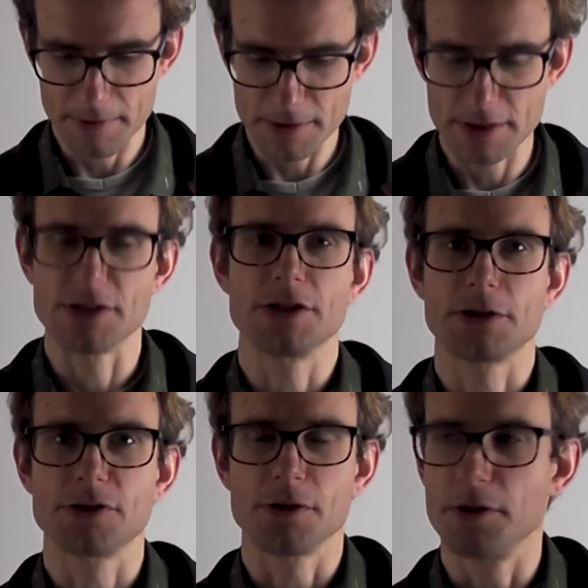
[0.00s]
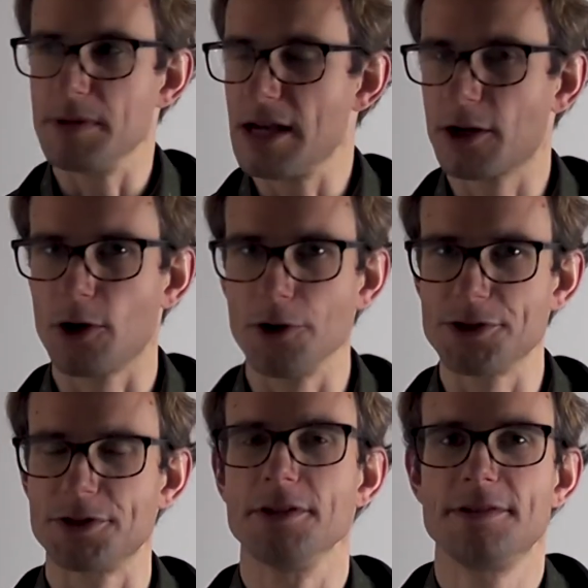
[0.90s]
Right? This is going to be a
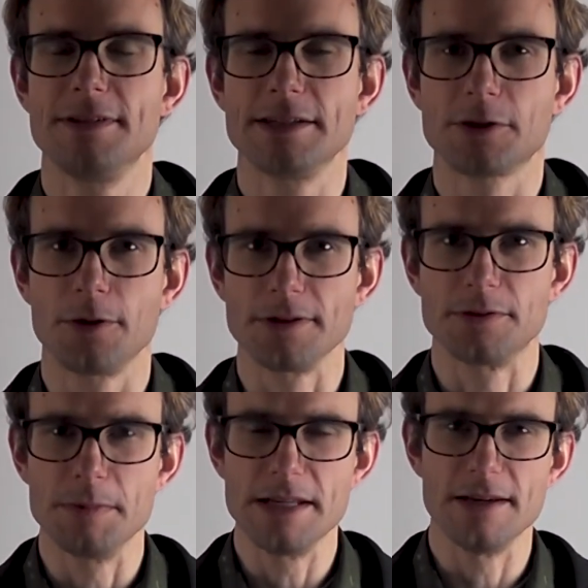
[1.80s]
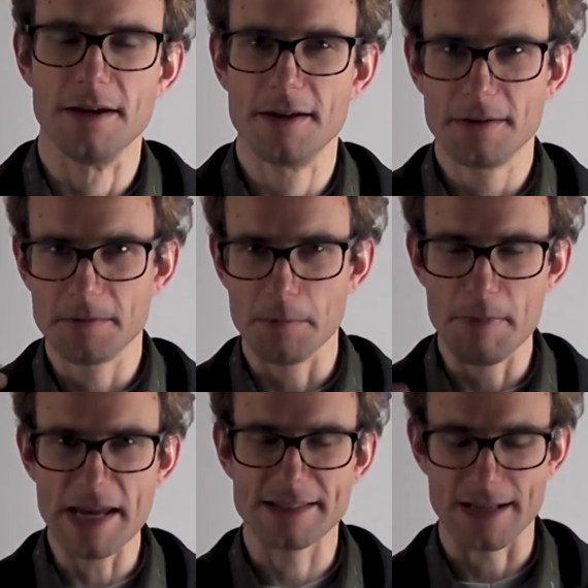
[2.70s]
constant that's going to be the
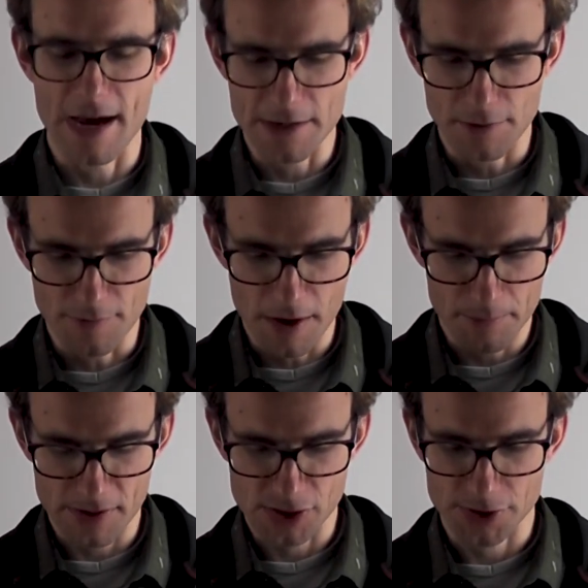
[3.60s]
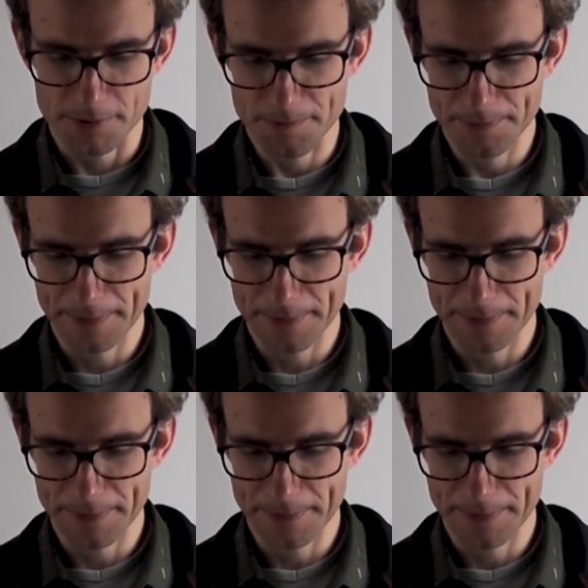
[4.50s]
baseline of our pressure.